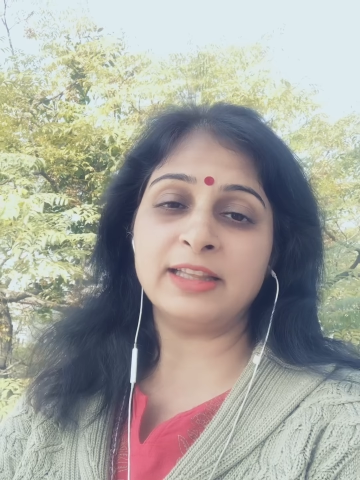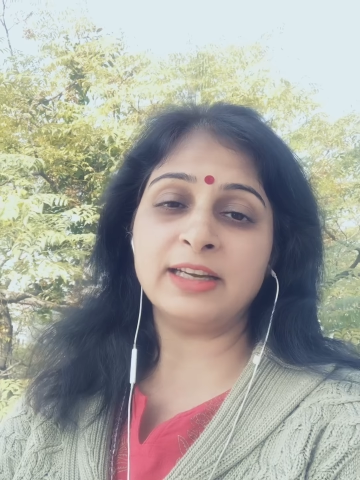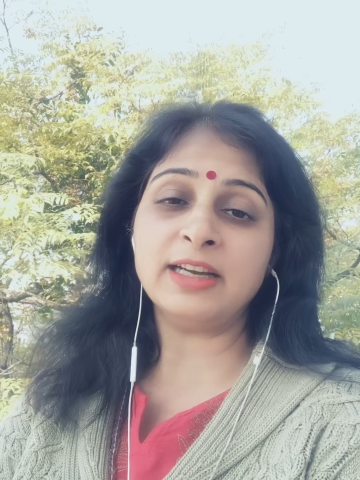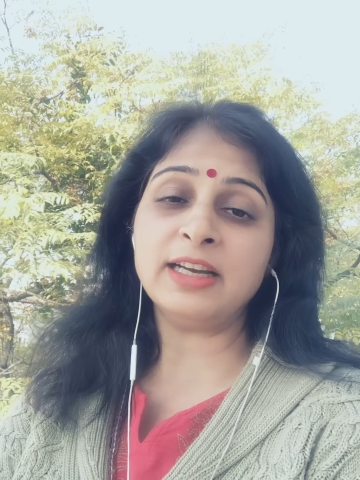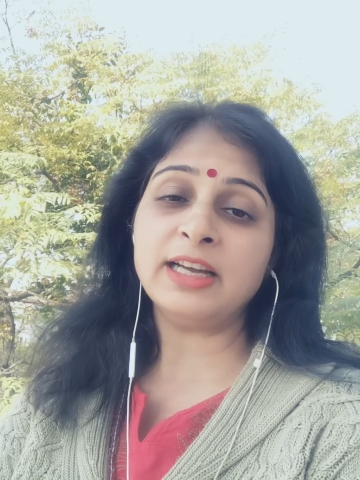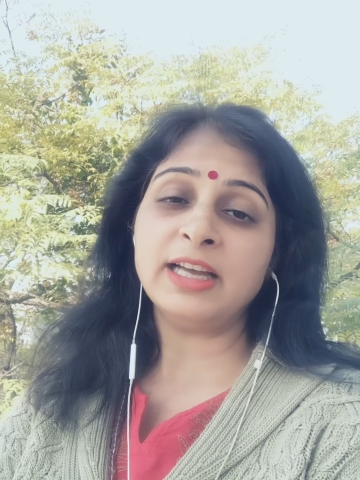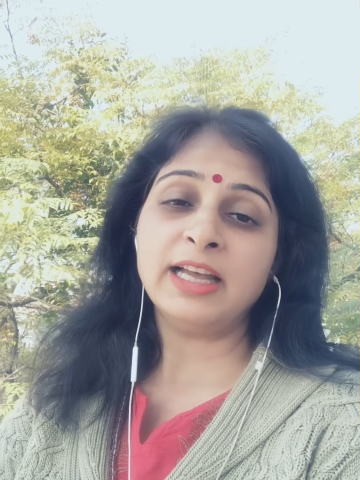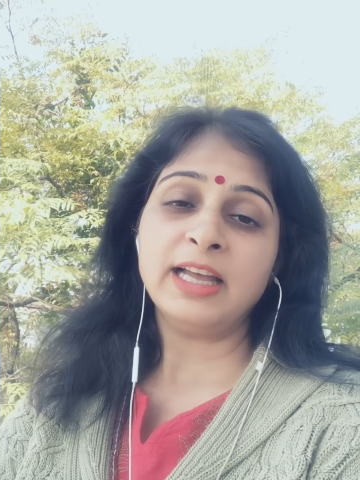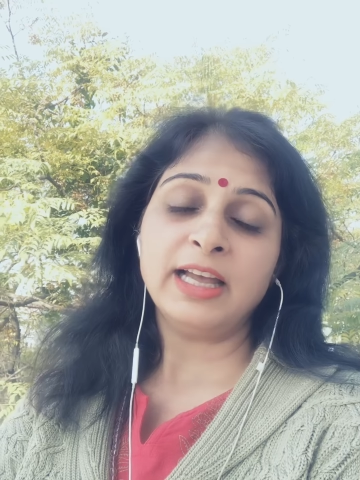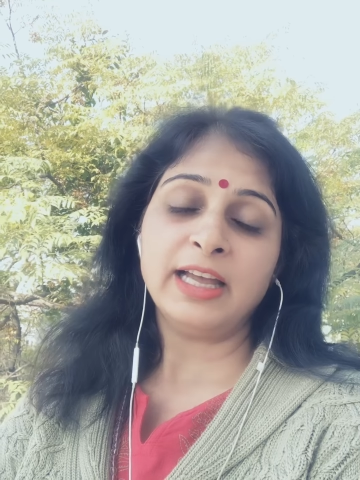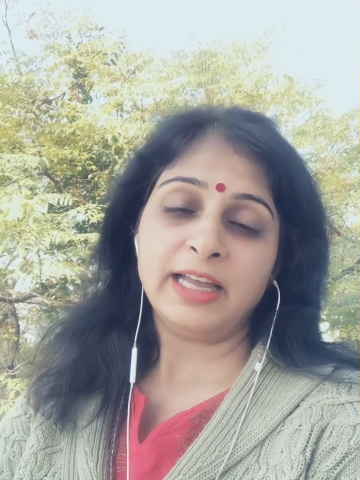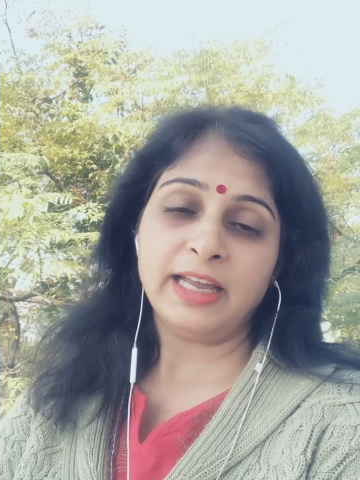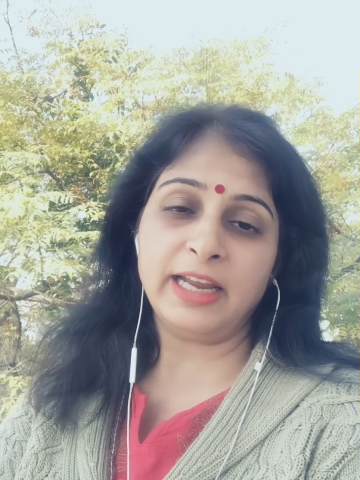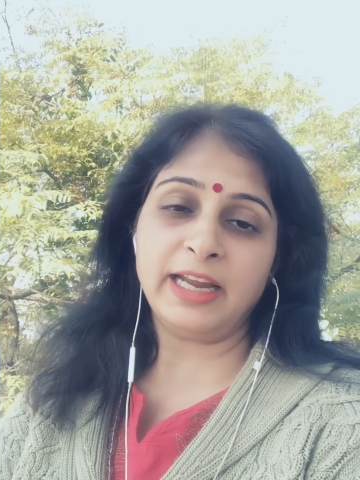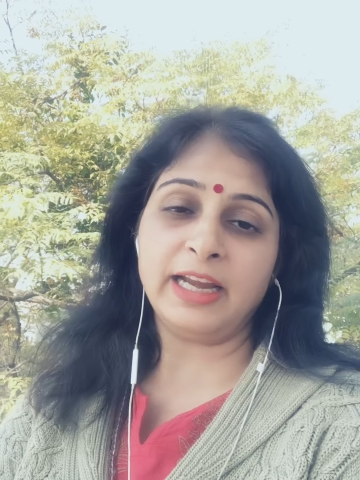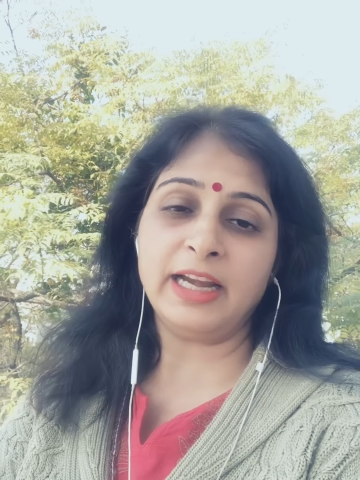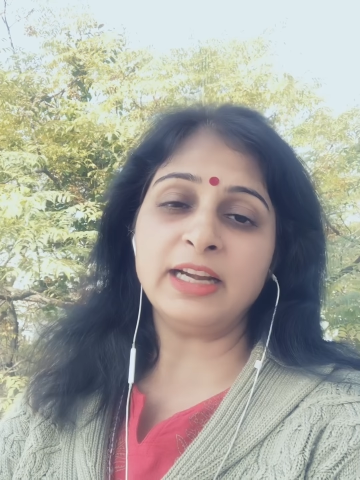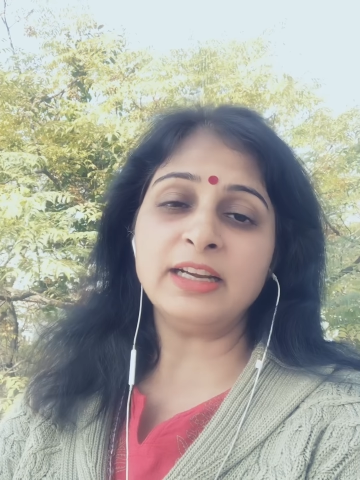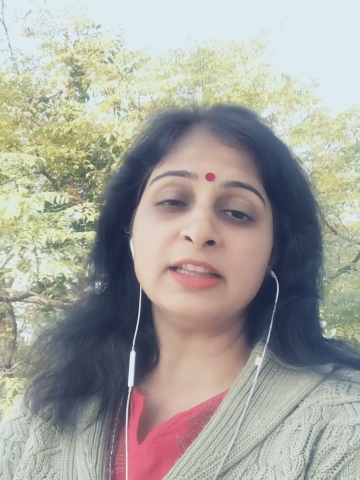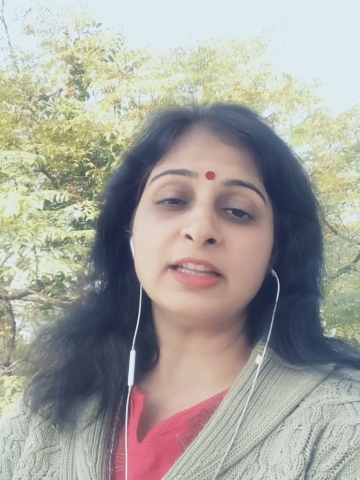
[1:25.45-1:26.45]
the
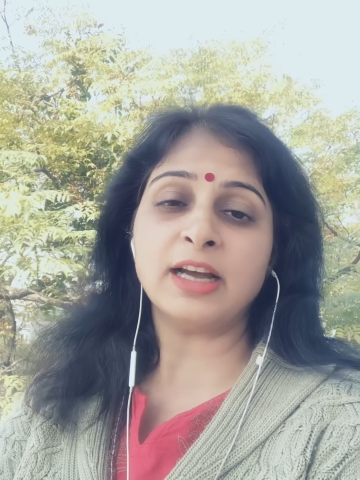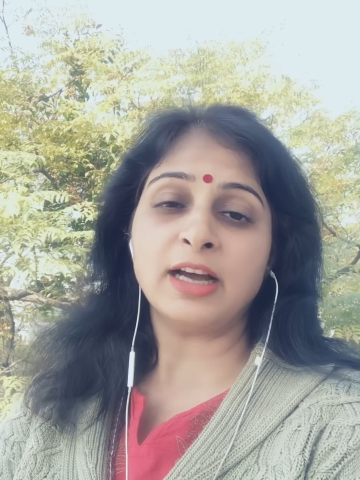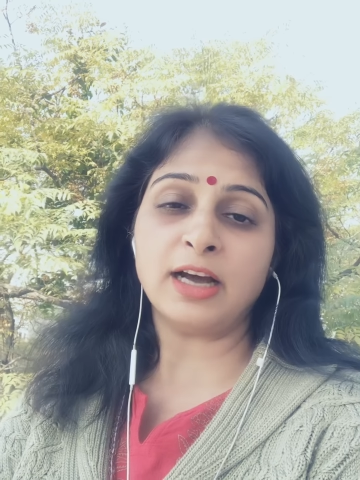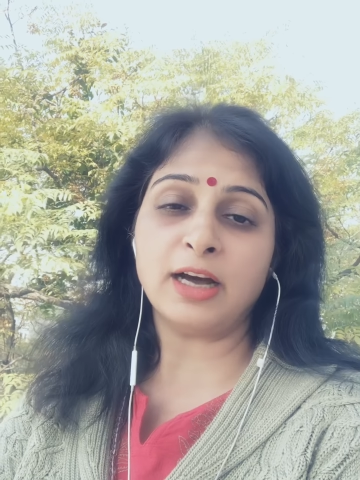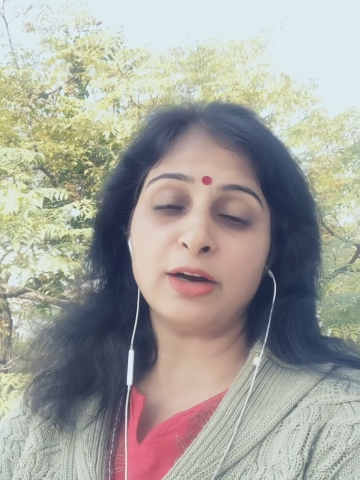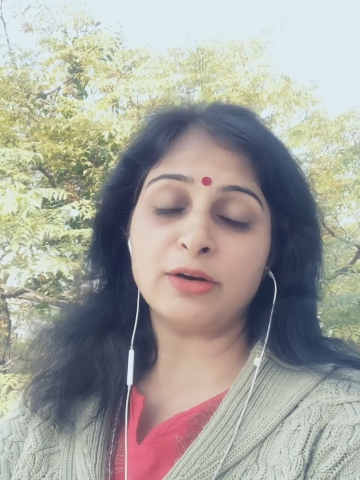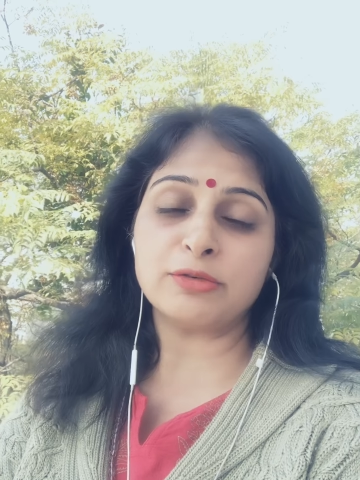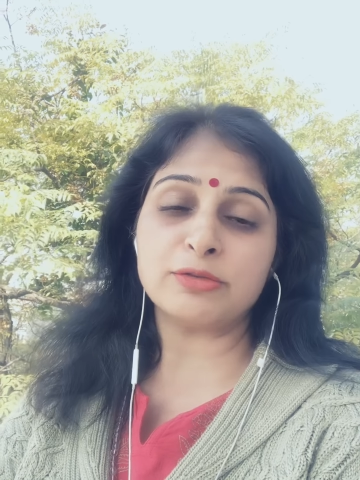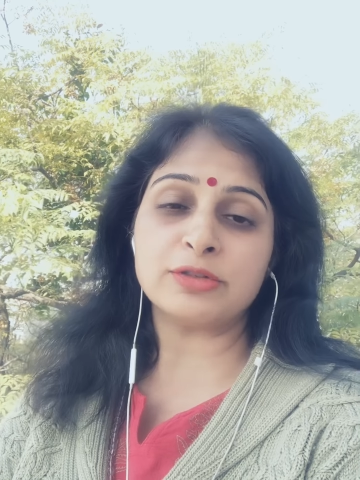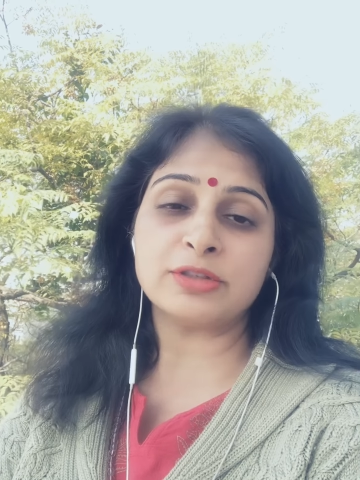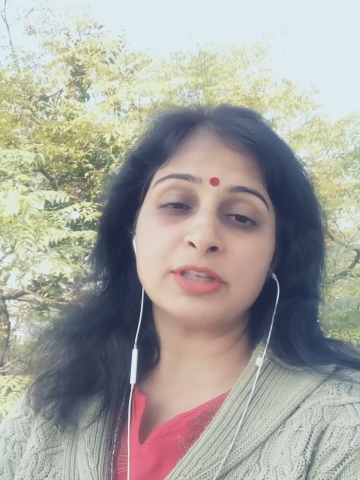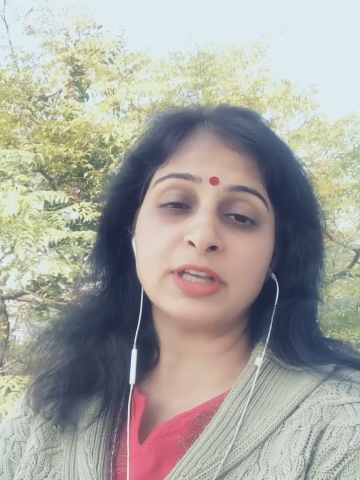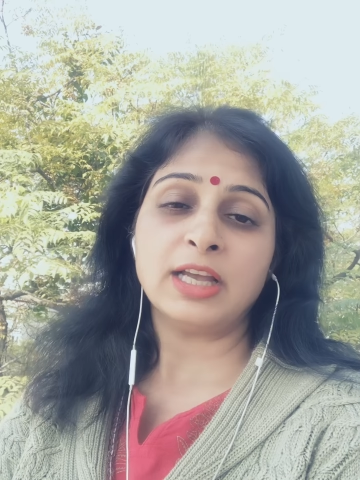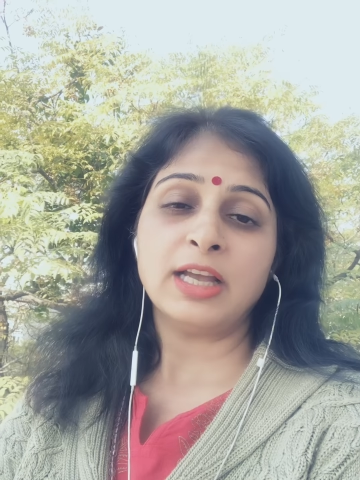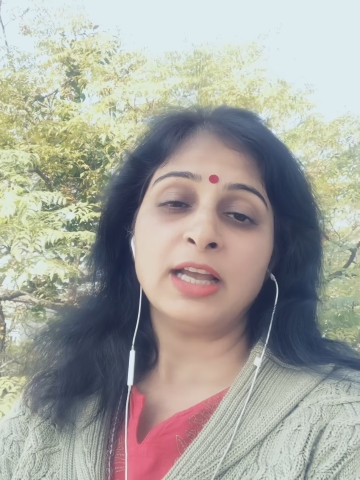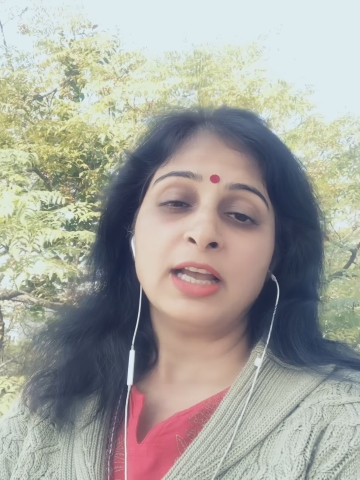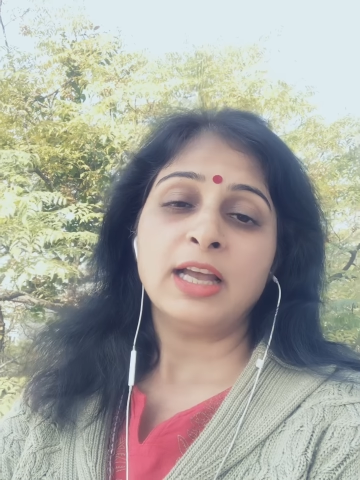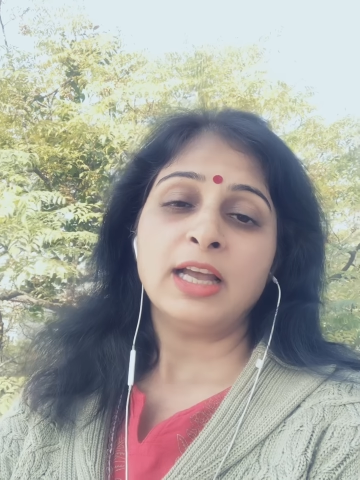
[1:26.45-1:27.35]
8th house.